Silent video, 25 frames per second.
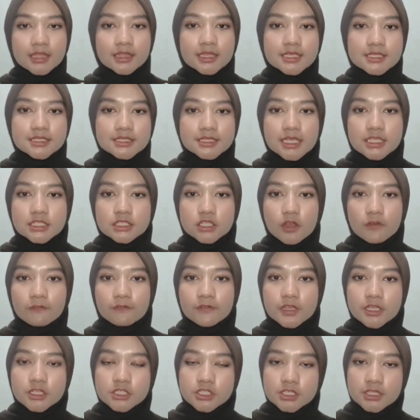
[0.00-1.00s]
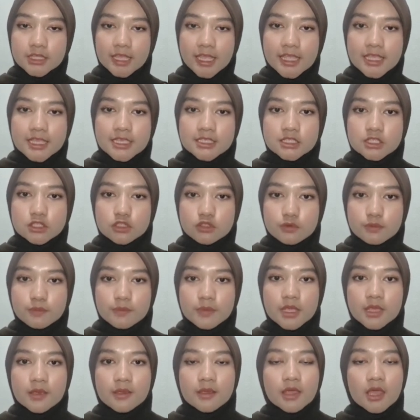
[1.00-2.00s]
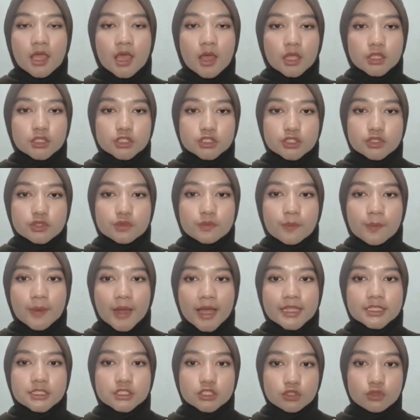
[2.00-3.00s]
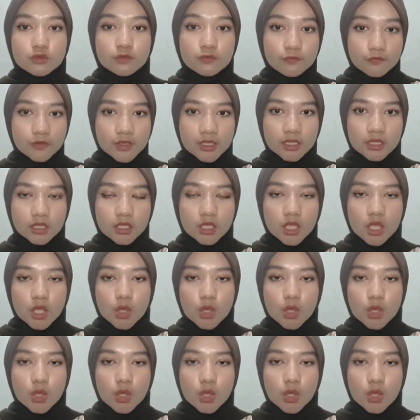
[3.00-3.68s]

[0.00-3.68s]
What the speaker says: The size of each tile is to be 2 by 2 feet.